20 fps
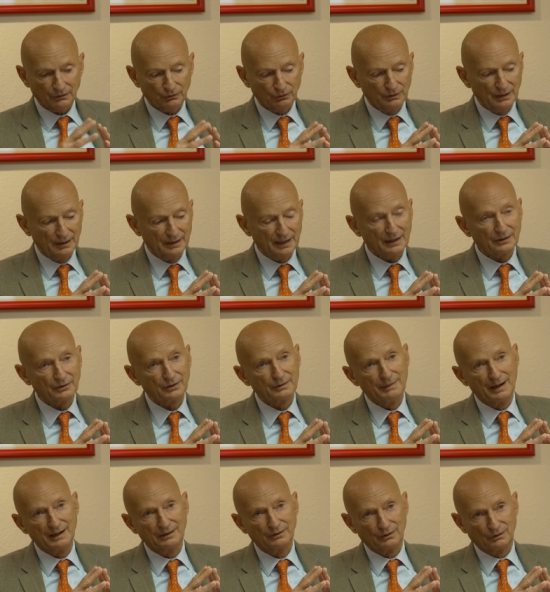to the
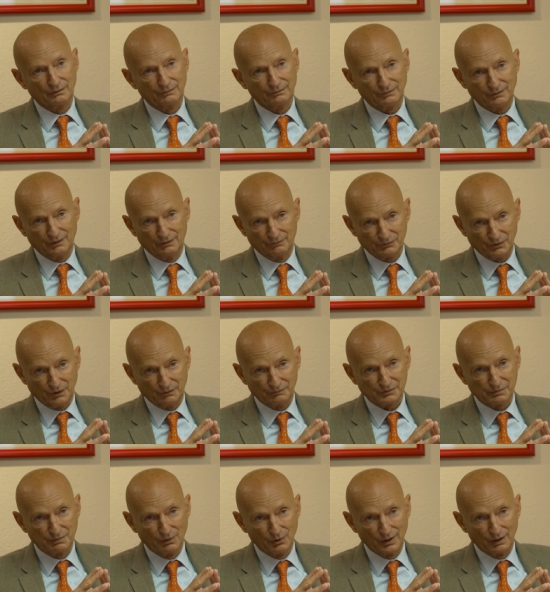detriment of, of, of
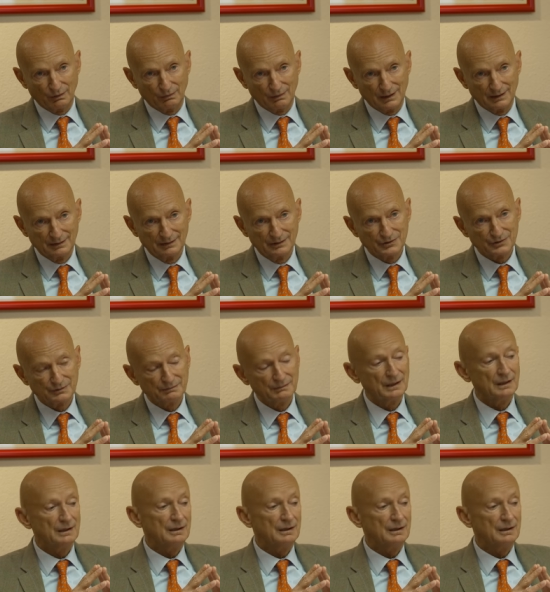smaller ones.